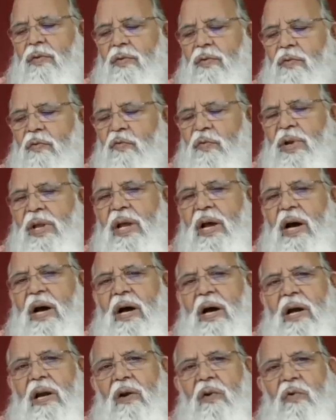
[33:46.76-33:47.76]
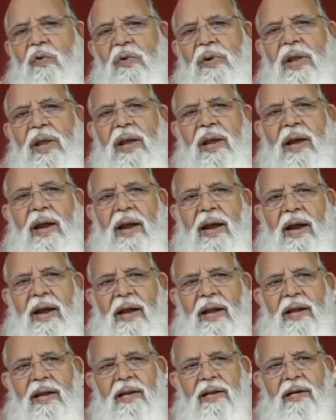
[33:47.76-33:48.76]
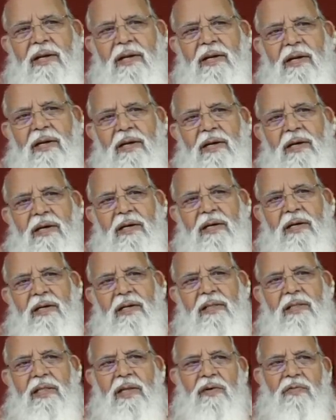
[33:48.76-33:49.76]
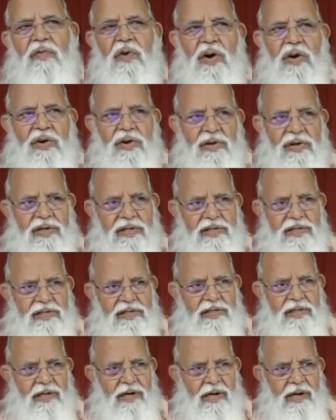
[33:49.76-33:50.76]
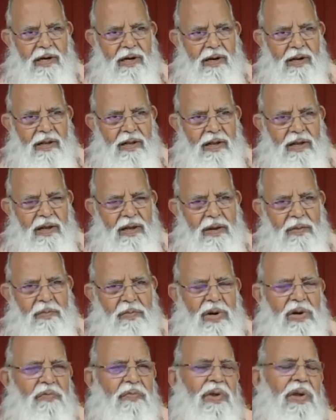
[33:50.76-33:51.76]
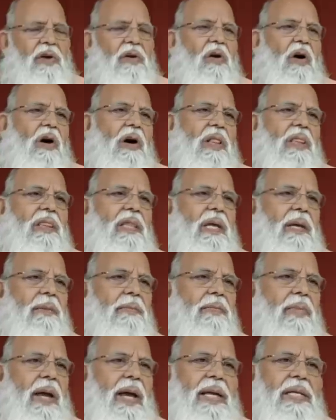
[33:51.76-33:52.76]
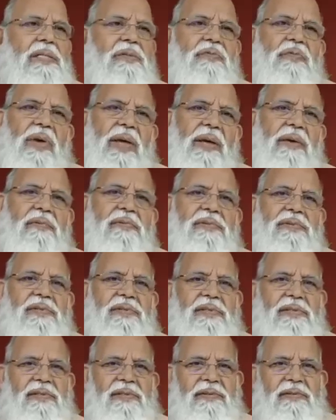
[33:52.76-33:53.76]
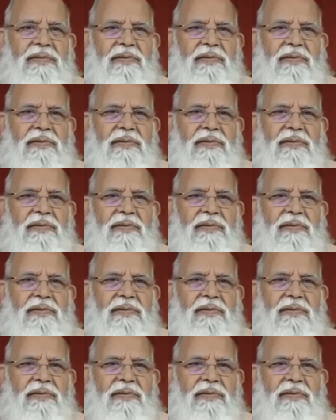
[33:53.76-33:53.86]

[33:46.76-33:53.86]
We are looking at the waters, but we call them as waves.